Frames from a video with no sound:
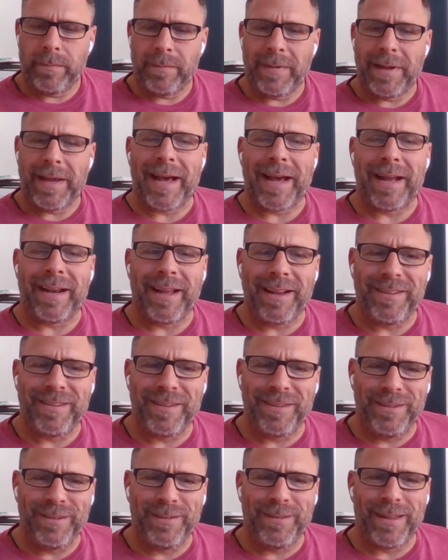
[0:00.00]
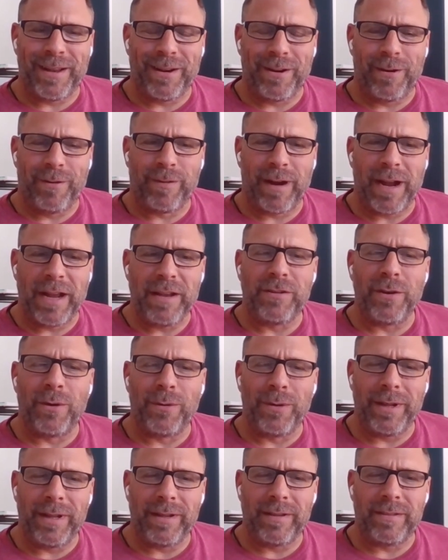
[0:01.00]
had I to do that over, I
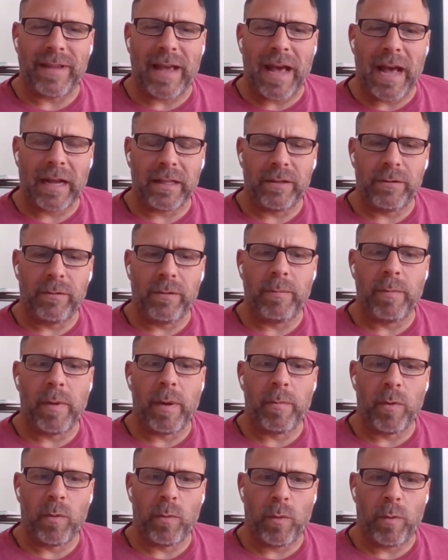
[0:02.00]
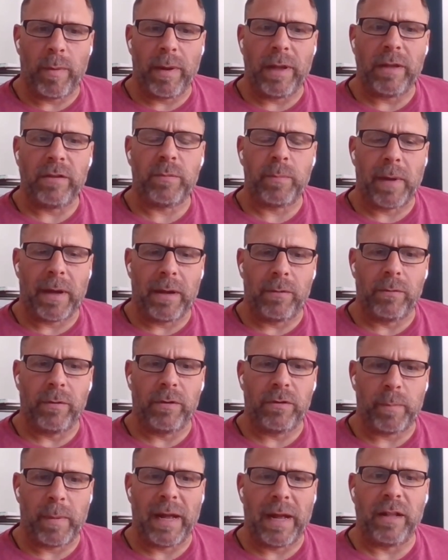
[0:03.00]
don't exactly remember what my
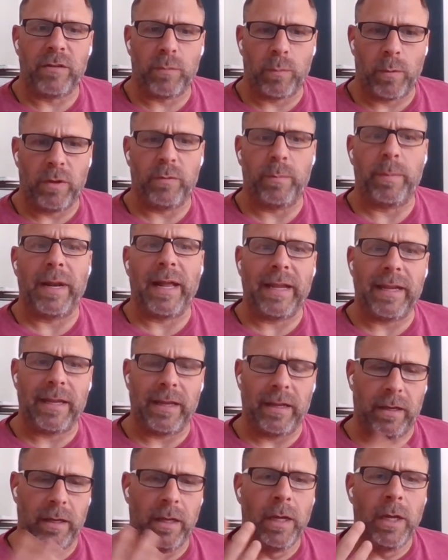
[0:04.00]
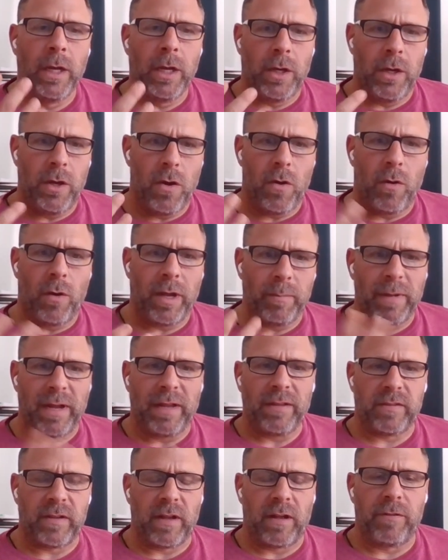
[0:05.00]
response was, but I can, knowing
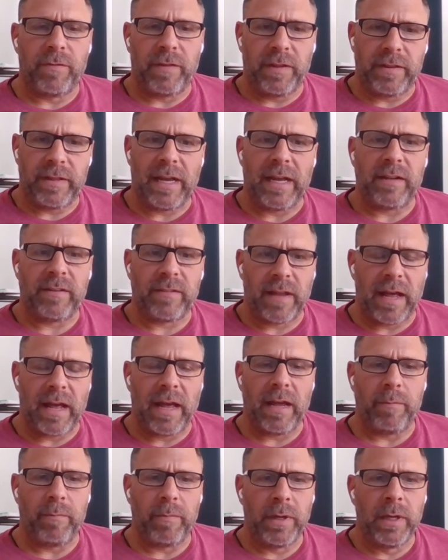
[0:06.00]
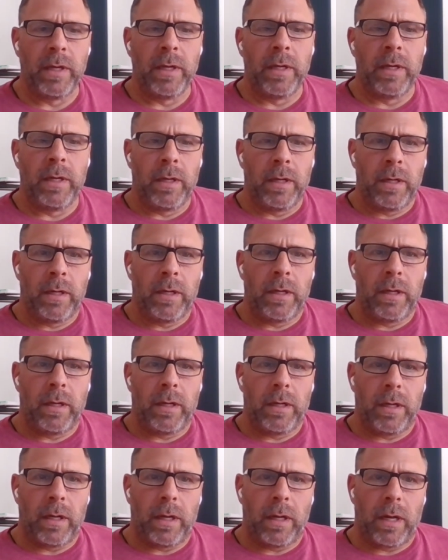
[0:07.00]
myself at that time,
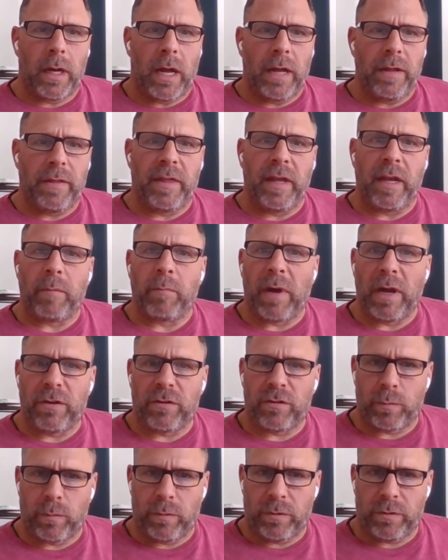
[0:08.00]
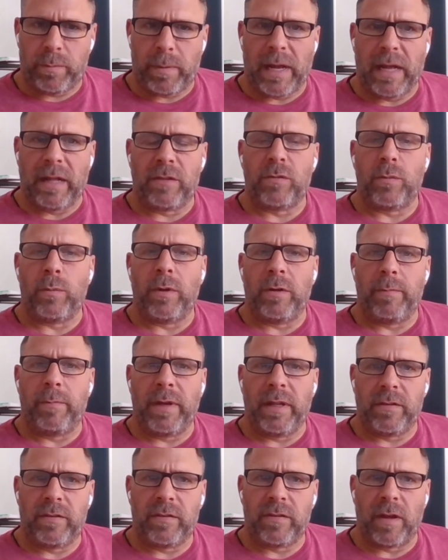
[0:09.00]
I think my response would have
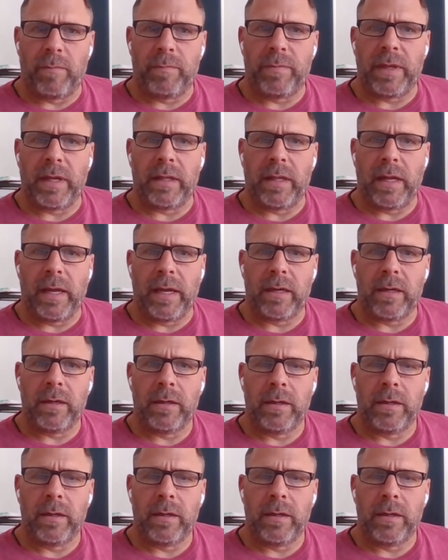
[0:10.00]
been something like,